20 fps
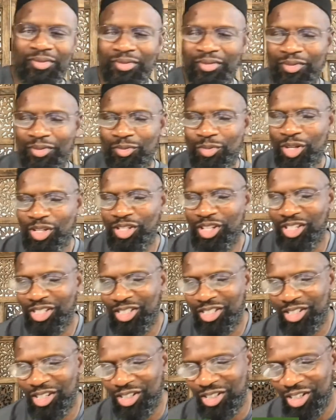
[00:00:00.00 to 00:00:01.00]
We
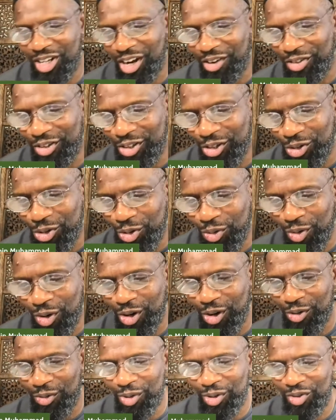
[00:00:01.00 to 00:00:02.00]
just discovered a new
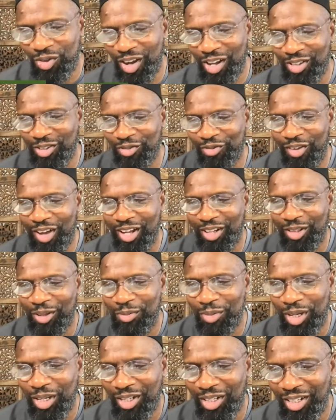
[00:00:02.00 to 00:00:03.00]
word. We're trying to find the
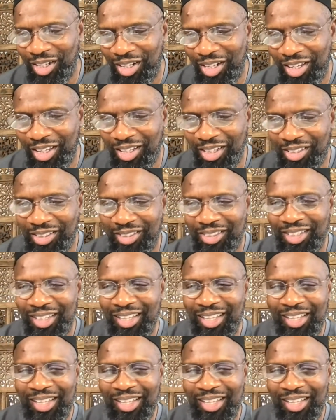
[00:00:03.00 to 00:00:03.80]
meaning in English.